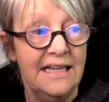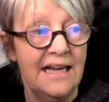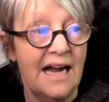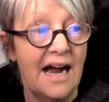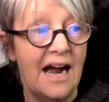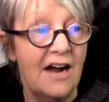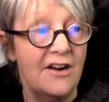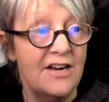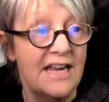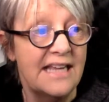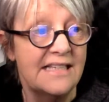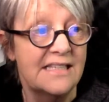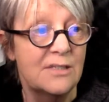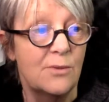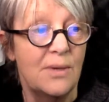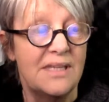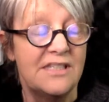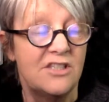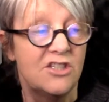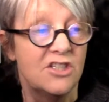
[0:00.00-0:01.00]
Our next
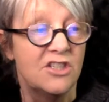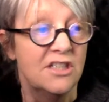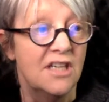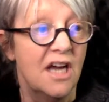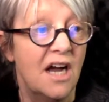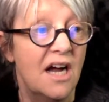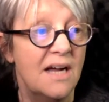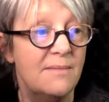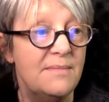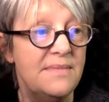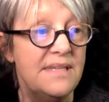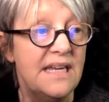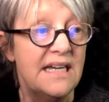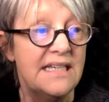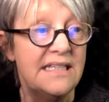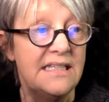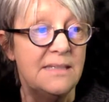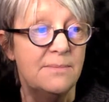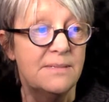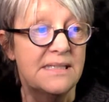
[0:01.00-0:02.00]
question. I'm
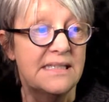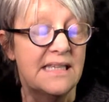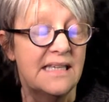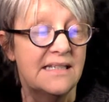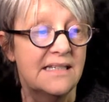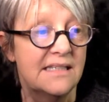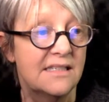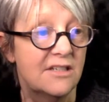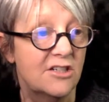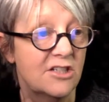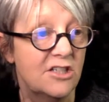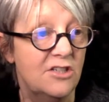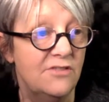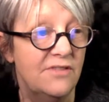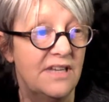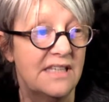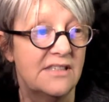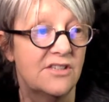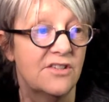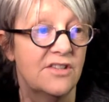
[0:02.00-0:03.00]
90% certain you've
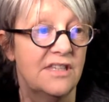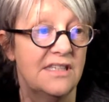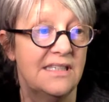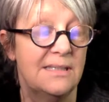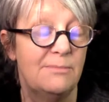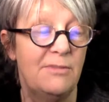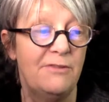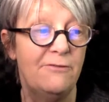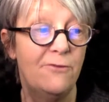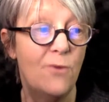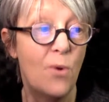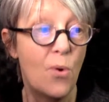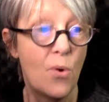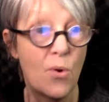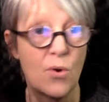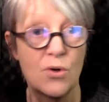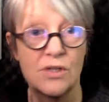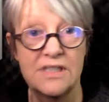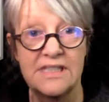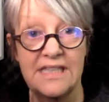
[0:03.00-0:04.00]
answered this
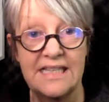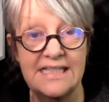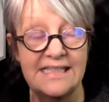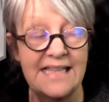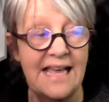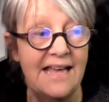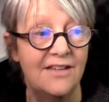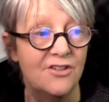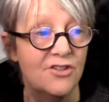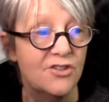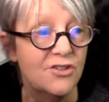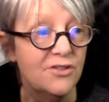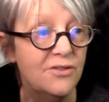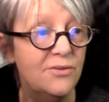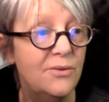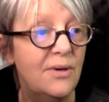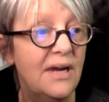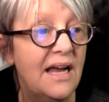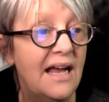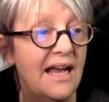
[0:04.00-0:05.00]
before, says Andrew.
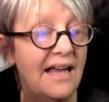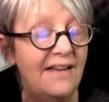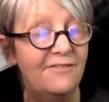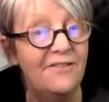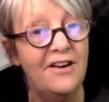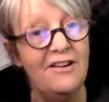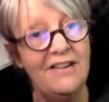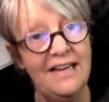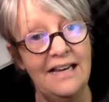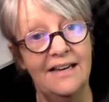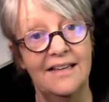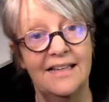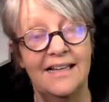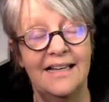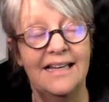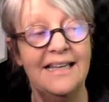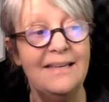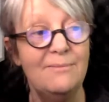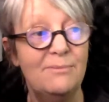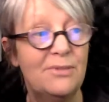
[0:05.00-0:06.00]
Very
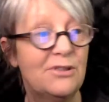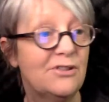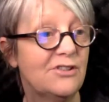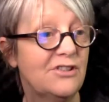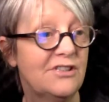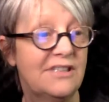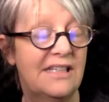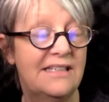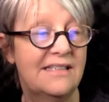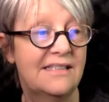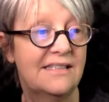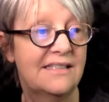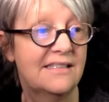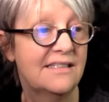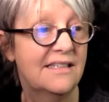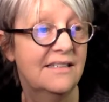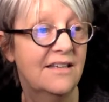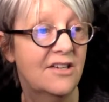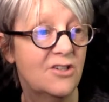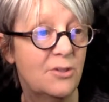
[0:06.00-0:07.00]
likely, but that's
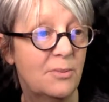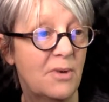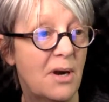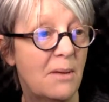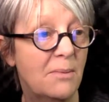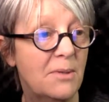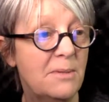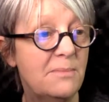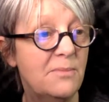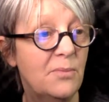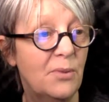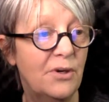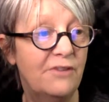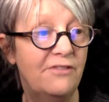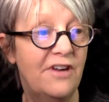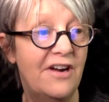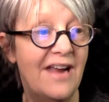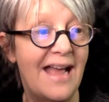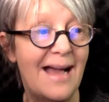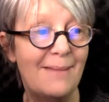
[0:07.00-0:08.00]
not a problem. We're
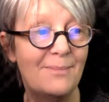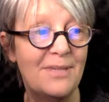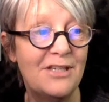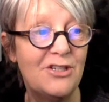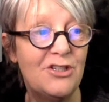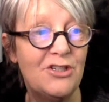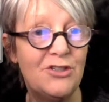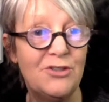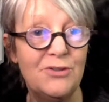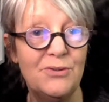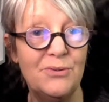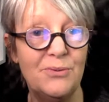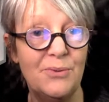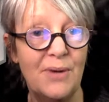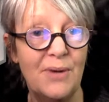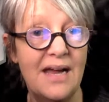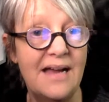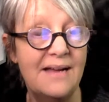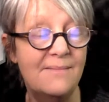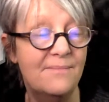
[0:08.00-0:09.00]
very happy to
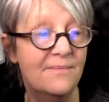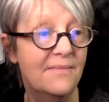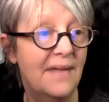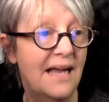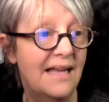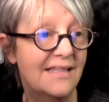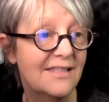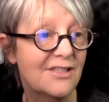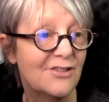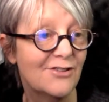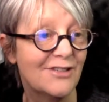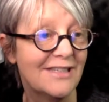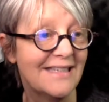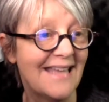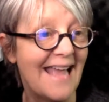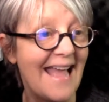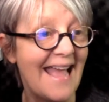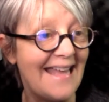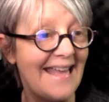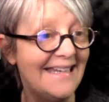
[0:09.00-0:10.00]
answer it
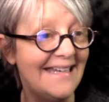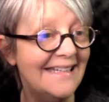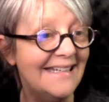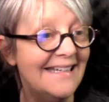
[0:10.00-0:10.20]
again.